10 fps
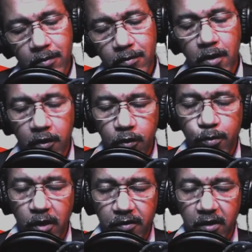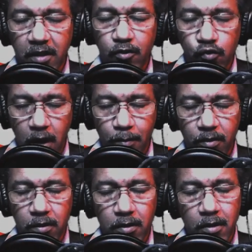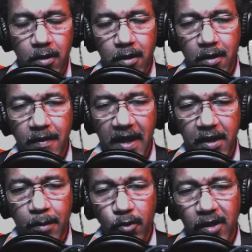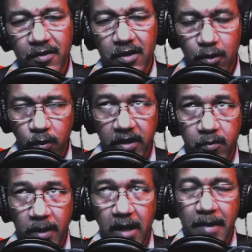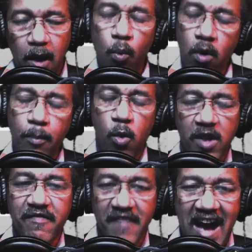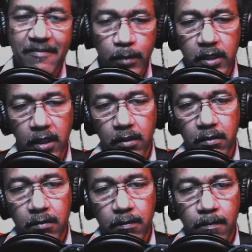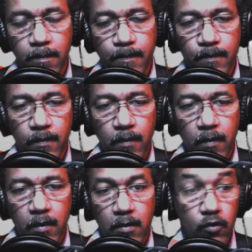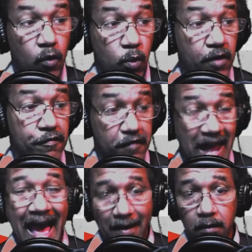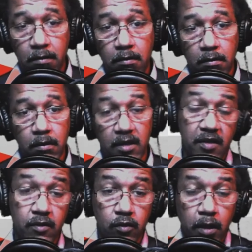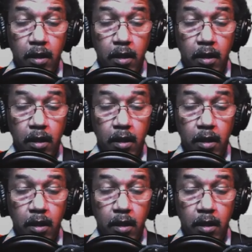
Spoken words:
under President Trump, that number has increased by about 1.5 million. So we're flat, essentially.